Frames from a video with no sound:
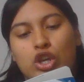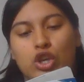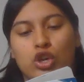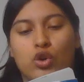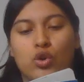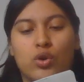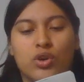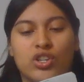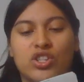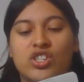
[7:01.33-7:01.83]

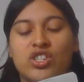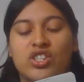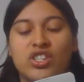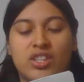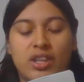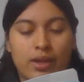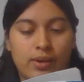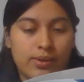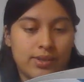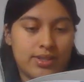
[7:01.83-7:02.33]
You're
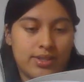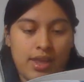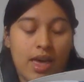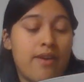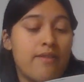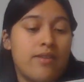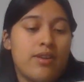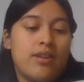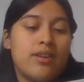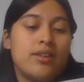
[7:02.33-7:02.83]
still
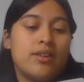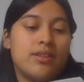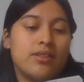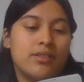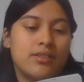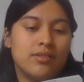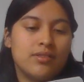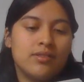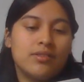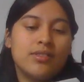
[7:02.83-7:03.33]
7.
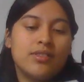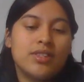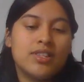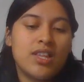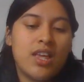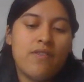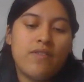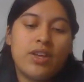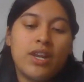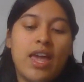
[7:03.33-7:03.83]

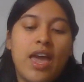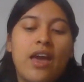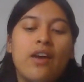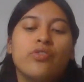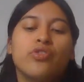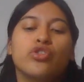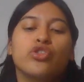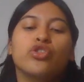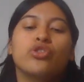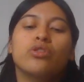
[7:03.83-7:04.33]

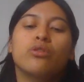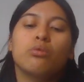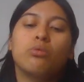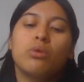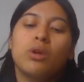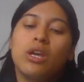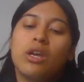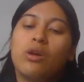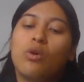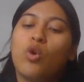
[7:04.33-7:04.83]
7
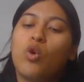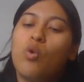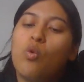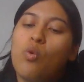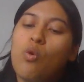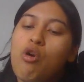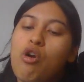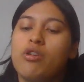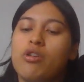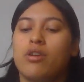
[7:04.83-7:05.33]

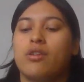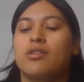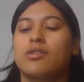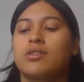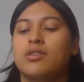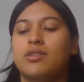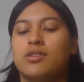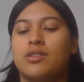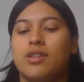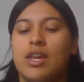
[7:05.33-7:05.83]
3/4,
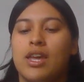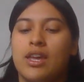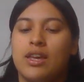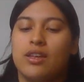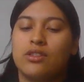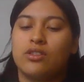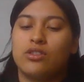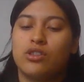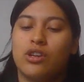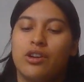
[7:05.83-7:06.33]

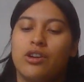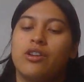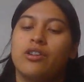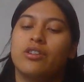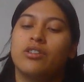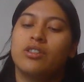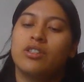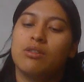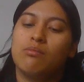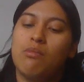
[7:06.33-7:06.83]
Stink
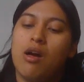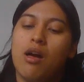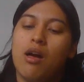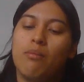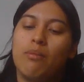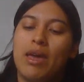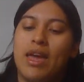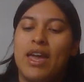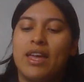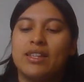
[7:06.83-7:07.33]
turned to
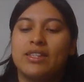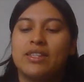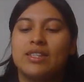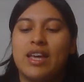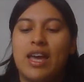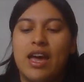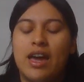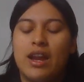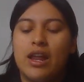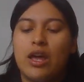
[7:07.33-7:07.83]
Mom and
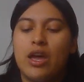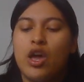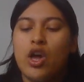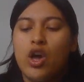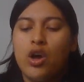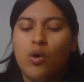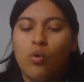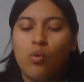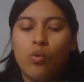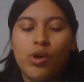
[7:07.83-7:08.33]
Dad.
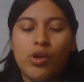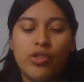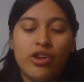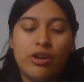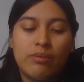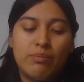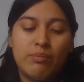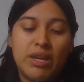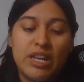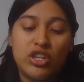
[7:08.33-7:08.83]
Will
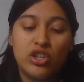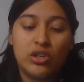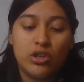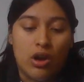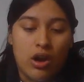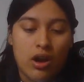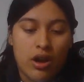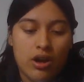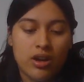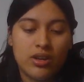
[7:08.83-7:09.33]
there be
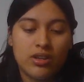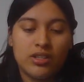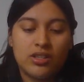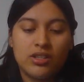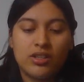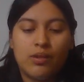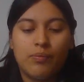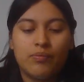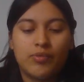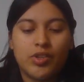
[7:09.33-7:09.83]

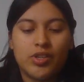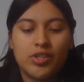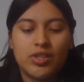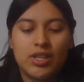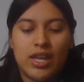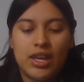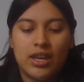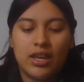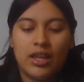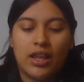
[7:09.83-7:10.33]
sharks?
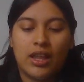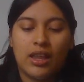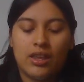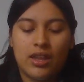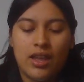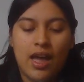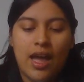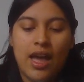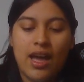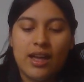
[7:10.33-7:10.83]
Stink
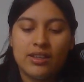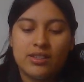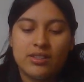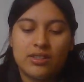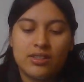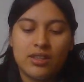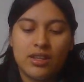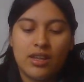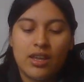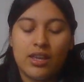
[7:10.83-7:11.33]

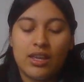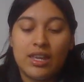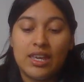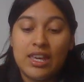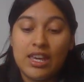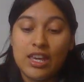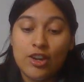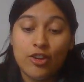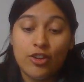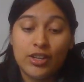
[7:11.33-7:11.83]
asked
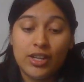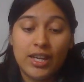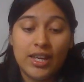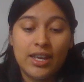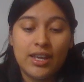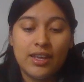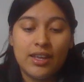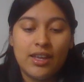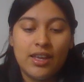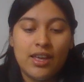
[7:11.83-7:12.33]

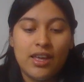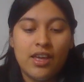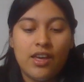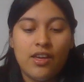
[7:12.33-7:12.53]
eagerly.